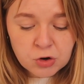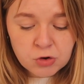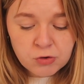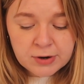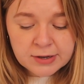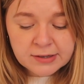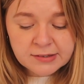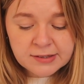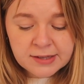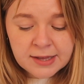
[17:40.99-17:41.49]

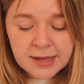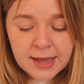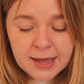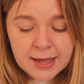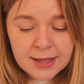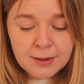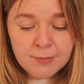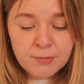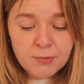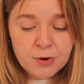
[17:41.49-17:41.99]
Gracie
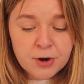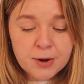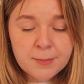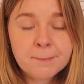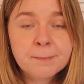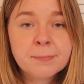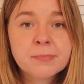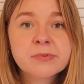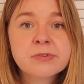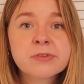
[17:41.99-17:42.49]

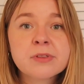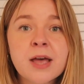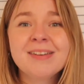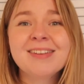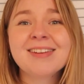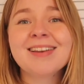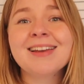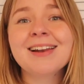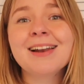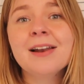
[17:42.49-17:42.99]
Abrams,
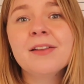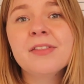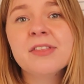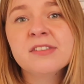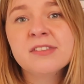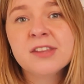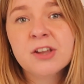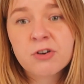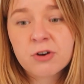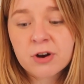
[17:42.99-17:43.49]
particularly
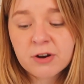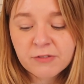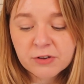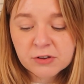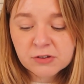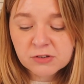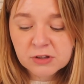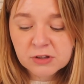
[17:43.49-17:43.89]
The Secret of Us